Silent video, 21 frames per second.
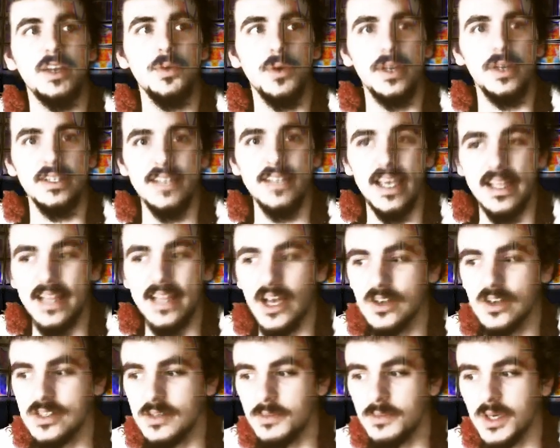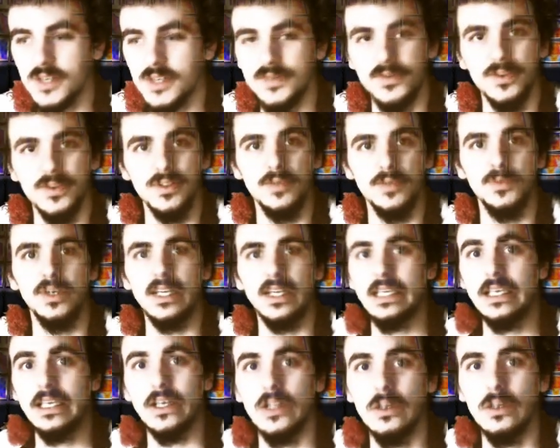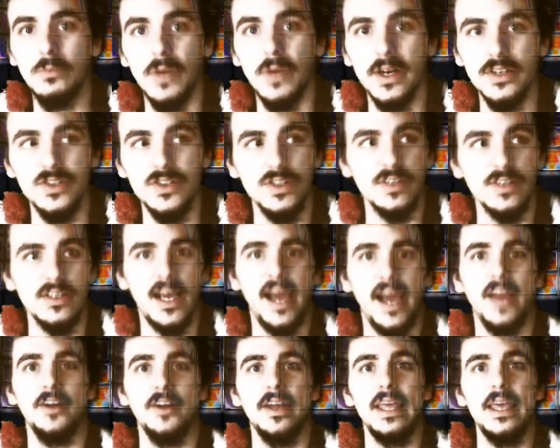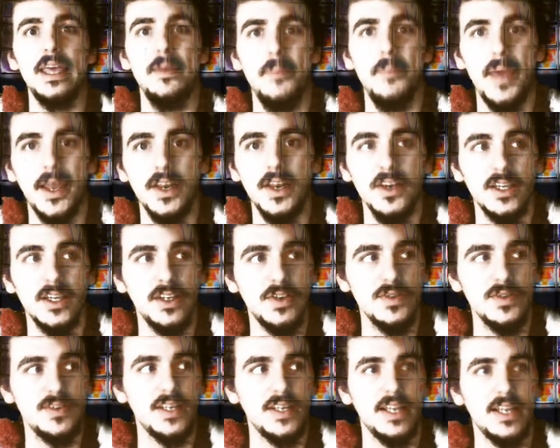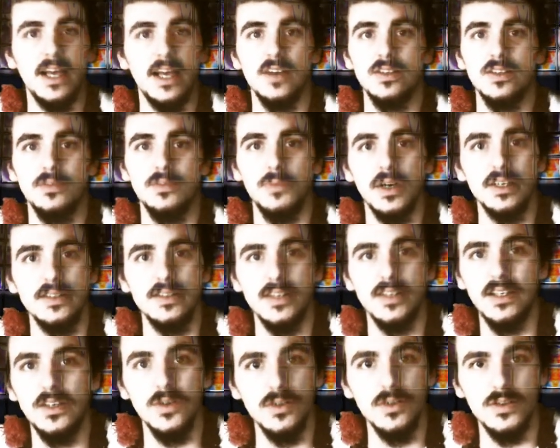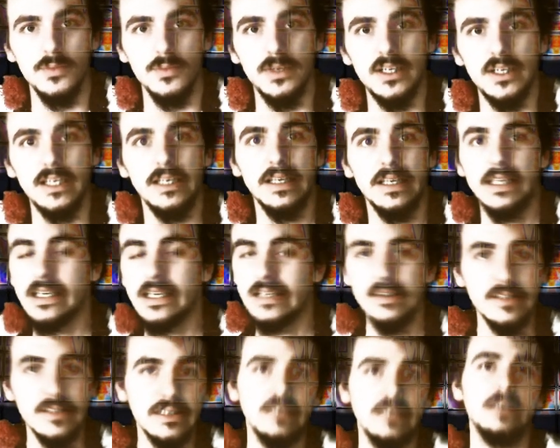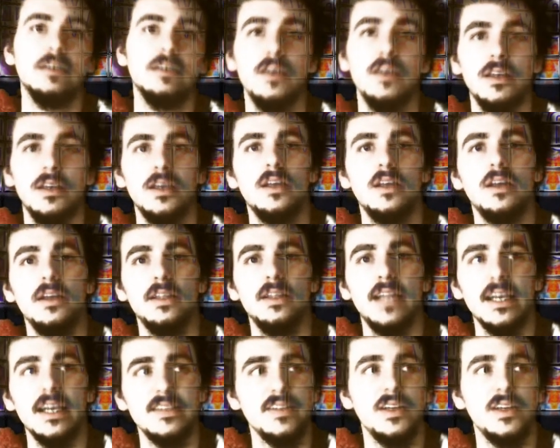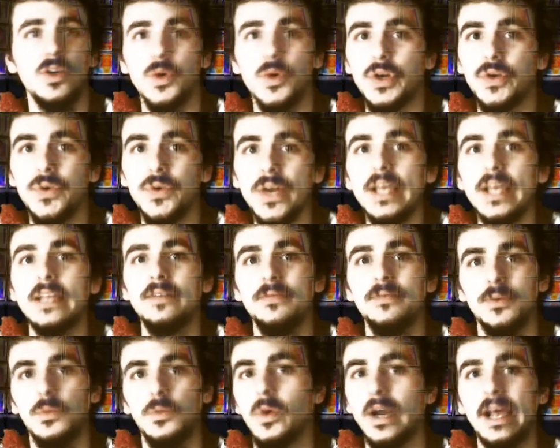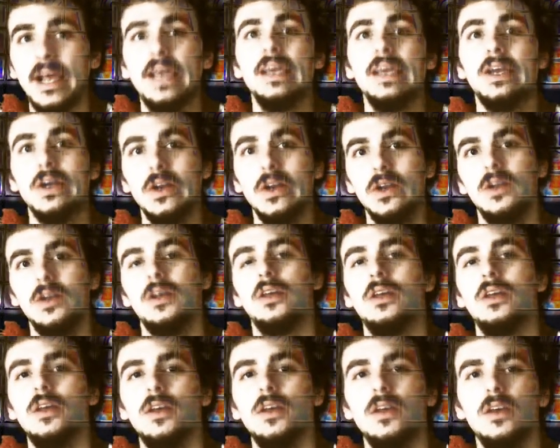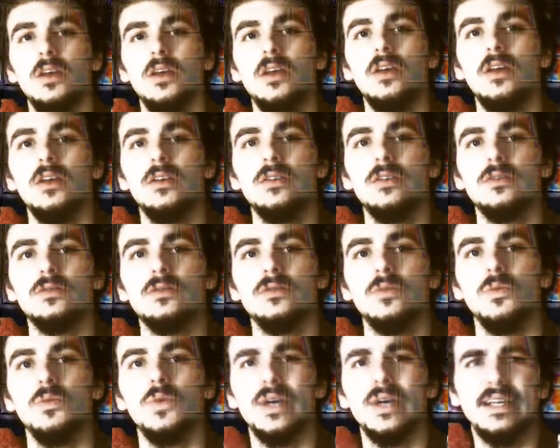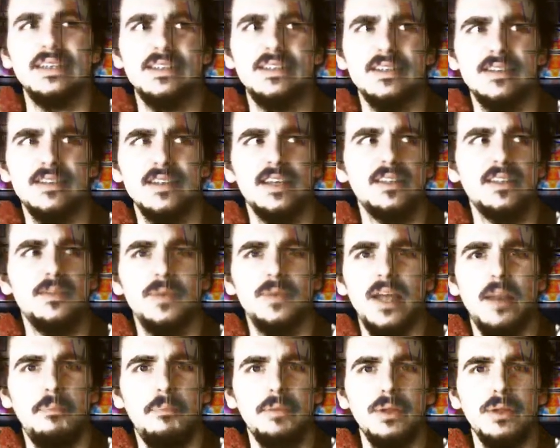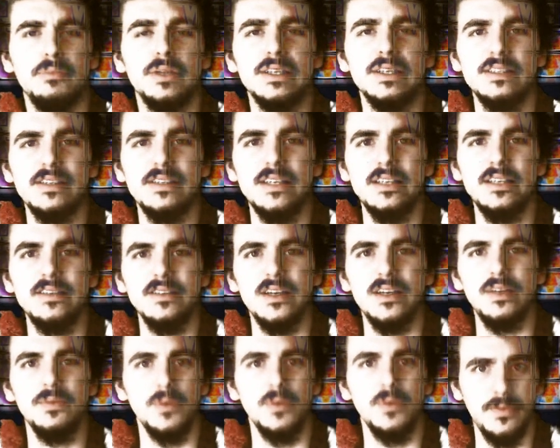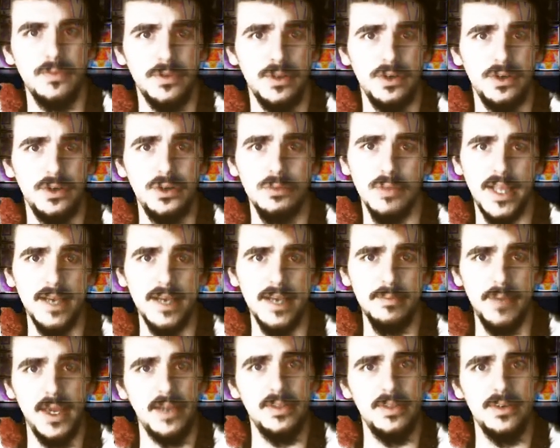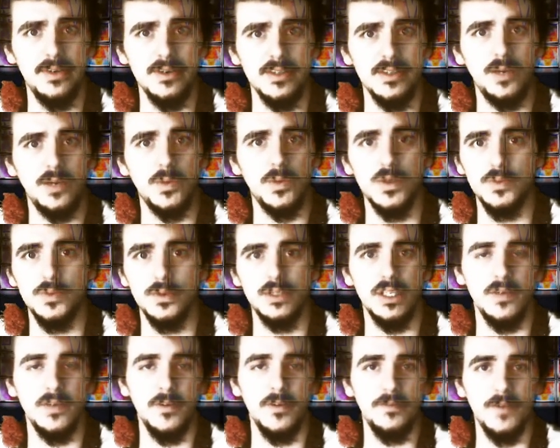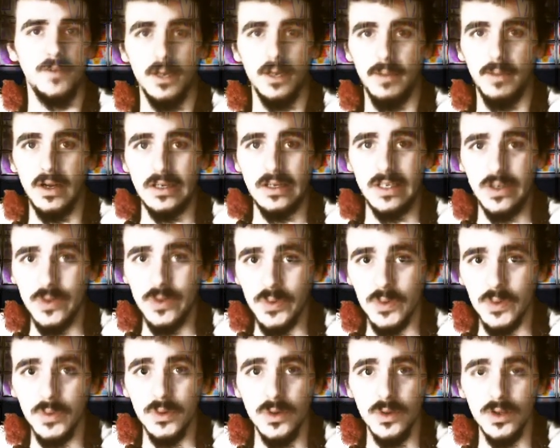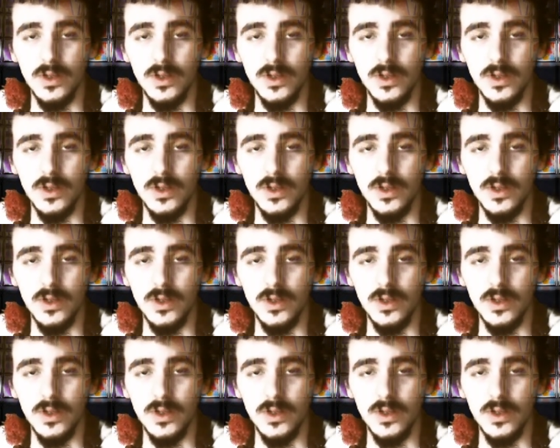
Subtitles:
You want $10,000 for someone to kill him? Why didn't you just hire a hitman? You could use $10,000 to kill somebody easy. That's the going rate, from what I hear. What is this? It's like some kind of publicity stunt? What, for the new Black Panthers? Like, we're supposed to give a fuck about you?